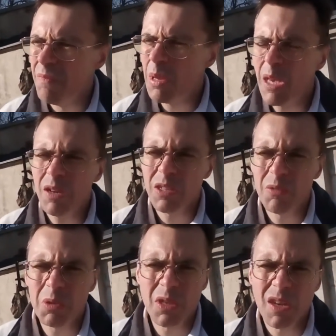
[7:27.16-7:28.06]

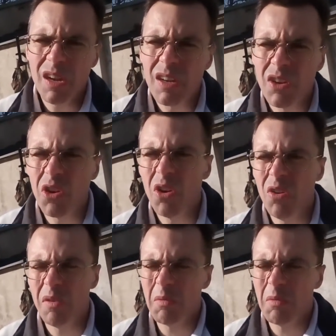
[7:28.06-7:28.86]
because it was a young girl.